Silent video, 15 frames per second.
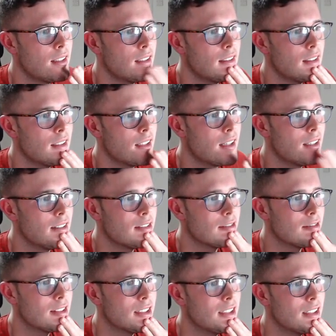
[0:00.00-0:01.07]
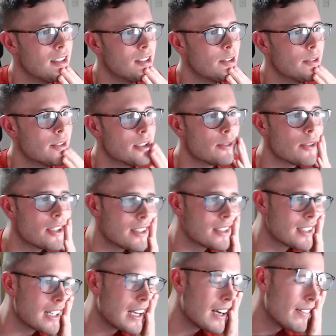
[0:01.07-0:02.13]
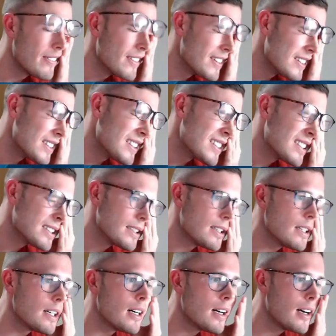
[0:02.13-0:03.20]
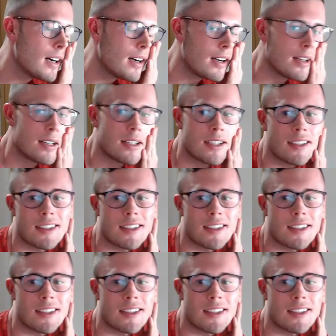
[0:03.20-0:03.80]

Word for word: That is really not what I wanted to happen. Oh,